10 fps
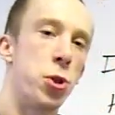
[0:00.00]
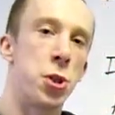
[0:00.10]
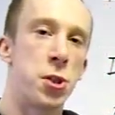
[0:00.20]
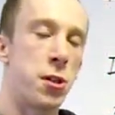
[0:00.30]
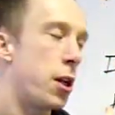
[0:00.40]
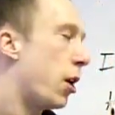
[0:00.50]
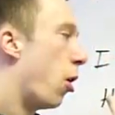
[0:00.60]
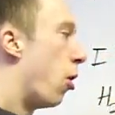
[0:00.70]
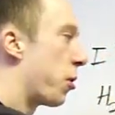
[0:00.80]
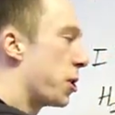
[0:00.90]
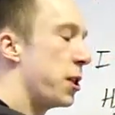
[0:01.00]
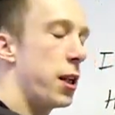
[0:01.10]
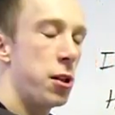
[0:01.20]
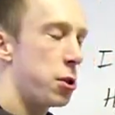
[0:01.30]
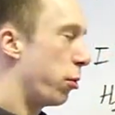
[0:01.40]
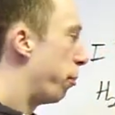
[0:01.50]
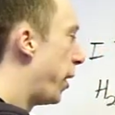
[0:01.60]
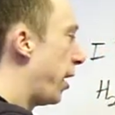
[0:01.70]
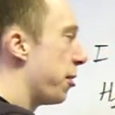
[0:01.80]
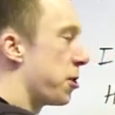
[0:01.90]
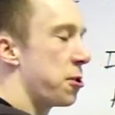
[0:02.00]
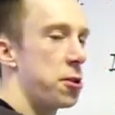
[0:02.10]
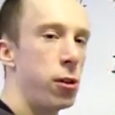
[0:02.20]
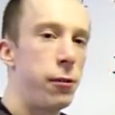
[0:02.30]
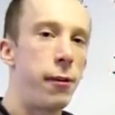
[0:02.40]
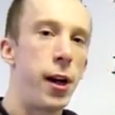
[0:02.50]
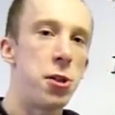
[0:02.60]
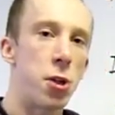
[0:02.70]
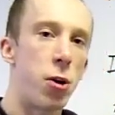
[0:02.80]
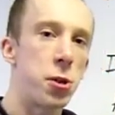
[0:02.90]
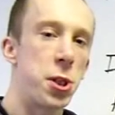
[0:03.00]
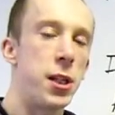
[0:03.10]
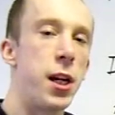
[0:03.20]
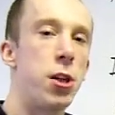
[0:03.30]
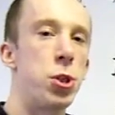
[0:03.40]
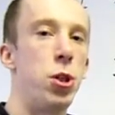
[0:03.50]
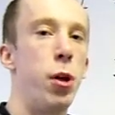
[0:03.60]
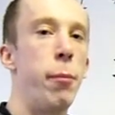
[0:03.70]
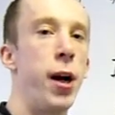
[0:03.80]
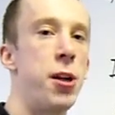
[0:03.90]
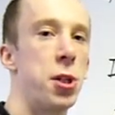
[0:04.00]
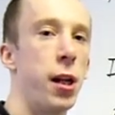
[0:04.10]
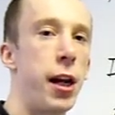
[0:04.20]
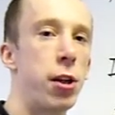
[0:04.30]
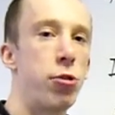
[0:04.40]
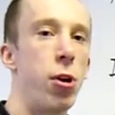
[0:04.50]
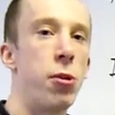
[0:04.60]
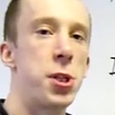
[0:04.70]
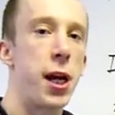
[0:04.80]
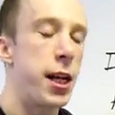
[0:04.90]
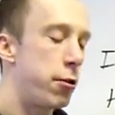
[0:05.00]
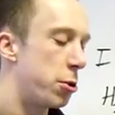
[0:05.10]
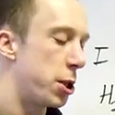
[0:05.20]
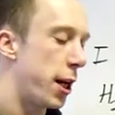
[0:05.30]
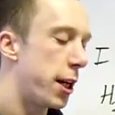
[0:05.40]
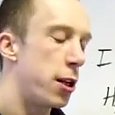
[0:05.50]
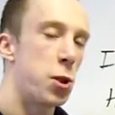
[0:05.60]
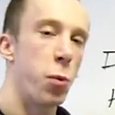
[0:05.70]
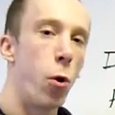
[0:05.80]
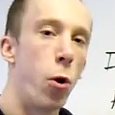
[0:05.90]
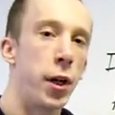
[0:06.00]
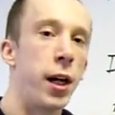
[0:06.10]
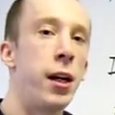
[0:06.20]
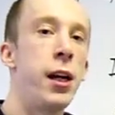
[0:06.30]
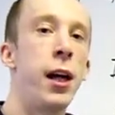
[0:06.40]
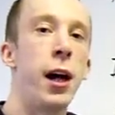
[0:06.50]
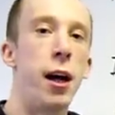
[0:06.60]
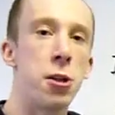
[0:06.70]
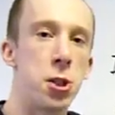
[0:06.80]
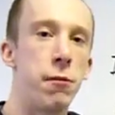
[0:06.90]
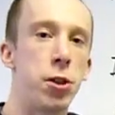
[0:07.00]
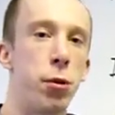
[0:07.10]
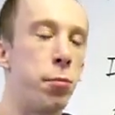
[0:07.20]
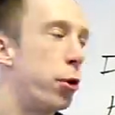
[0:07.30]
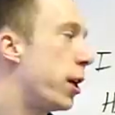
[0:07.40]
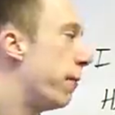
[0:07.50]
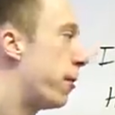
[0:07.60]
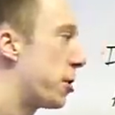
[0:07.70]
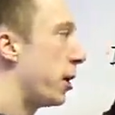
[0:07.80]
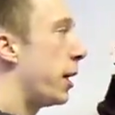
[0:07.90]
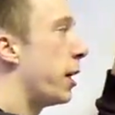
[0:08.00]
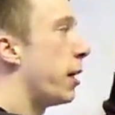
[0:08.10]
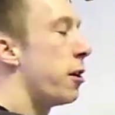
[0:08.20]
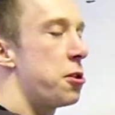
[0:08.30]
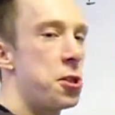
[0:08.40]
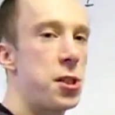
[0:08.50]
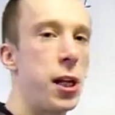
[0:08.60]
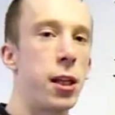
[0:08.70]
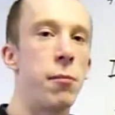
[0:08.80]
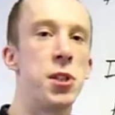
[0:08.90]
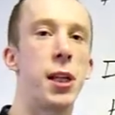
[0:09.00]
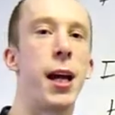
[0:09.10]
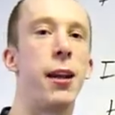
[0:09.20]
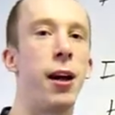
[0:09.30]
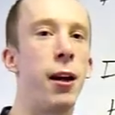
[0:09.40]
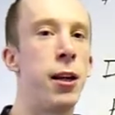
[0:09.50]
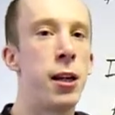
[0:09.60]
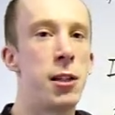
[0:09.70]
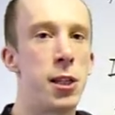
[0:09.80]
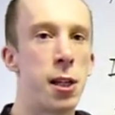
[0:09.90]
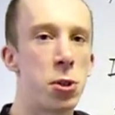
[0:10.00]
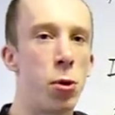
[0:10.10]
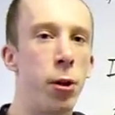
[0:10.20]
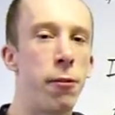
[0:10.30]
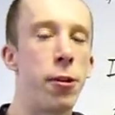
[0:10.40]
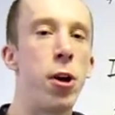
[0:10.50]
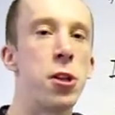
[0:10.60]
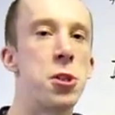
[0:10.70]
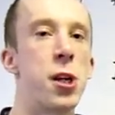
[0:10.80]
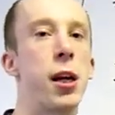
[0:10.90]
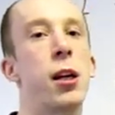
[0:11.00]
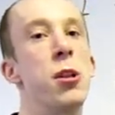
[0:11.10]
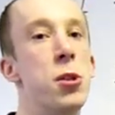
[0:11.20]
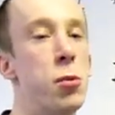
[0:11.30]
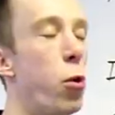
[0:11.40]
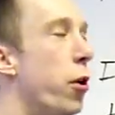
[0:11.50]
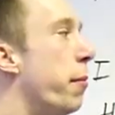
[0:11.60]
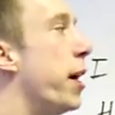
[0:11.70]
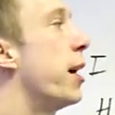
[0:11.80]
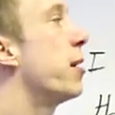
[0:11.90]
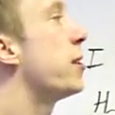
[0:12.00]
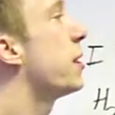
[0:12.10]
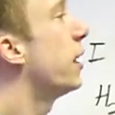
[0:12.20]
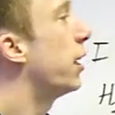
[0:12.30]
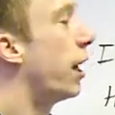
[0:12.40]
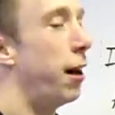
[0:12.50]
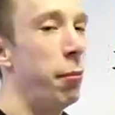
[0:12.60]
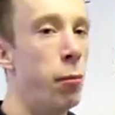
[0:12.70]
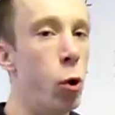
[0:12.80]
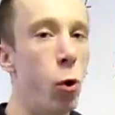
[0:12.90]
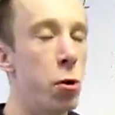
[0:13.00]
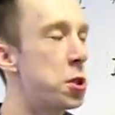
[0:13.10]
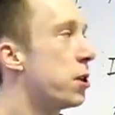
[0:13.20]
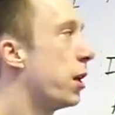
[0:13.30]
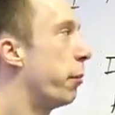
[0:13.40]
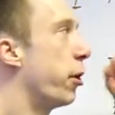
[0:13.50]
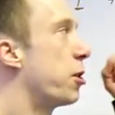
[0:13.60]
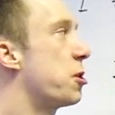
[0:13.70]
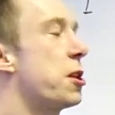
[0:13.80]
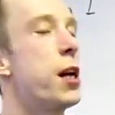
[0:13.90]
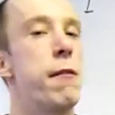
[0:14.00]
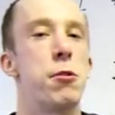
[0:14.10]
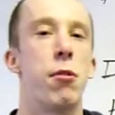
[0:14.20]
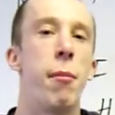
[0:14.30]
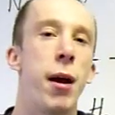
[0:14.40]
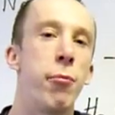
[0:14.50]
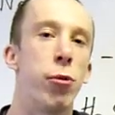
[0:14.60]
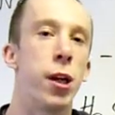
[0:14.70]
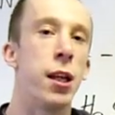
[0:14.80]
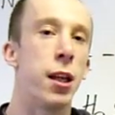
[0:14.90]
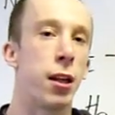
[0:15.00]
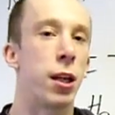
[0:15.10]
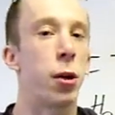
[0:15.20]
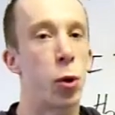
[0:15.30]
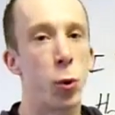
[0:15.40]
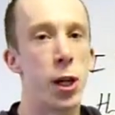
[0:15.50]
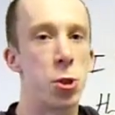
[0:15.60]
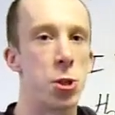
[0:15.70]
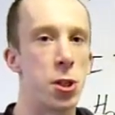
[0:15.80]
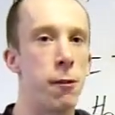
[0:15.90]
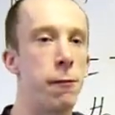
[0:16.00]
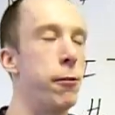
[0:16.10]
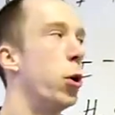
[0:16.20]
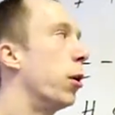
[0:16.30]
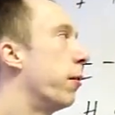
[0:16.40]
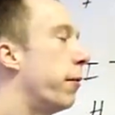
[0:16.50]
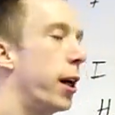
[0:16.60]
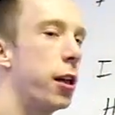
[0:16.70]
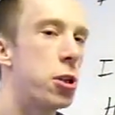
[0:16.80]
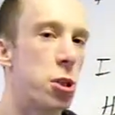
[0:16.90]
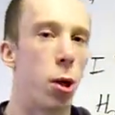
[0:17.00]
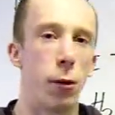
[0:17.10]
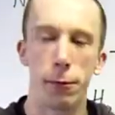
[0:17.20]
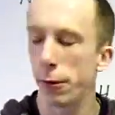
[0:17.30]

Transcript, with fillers: just oxidize, so balance the sulfurs, oxidation numbers electrons hydrogen ions water as you've done previously stick them together takes all of 30 seconds one minute at most but it saves remembering equations in full, fairly tough.